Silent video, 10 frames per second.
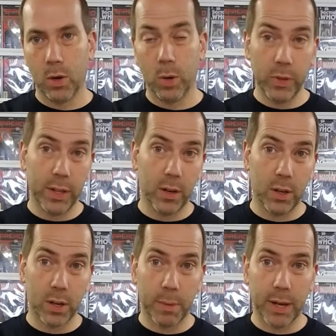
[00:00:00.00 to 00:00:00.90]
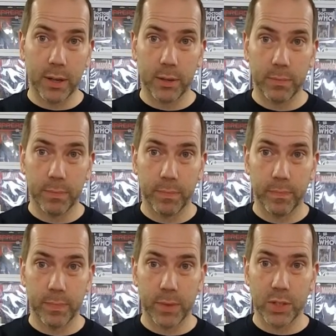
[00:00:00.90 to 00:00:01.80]
Hopefully they don't all come back
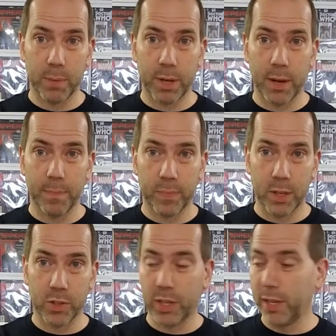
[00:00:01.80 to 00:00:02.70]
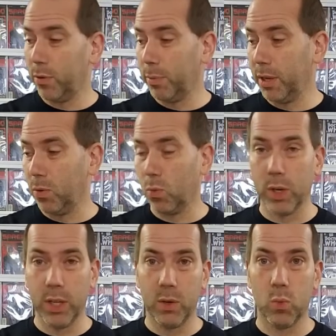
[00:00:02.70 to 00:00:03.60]
the same time, because then that would be a
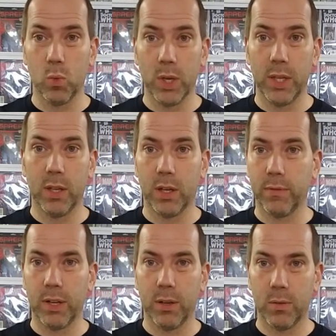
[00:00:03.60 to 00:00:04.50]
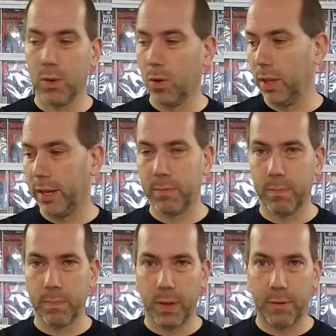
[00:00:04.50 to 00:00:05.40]
really, really long video, or like
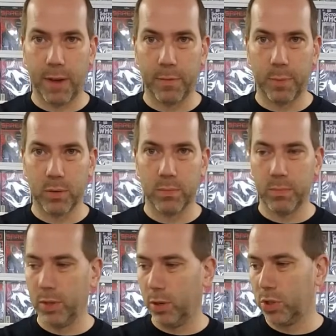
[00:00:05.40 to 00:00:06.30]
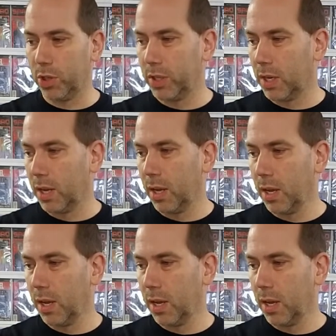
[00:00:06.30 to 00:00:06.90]
a 5-part, series.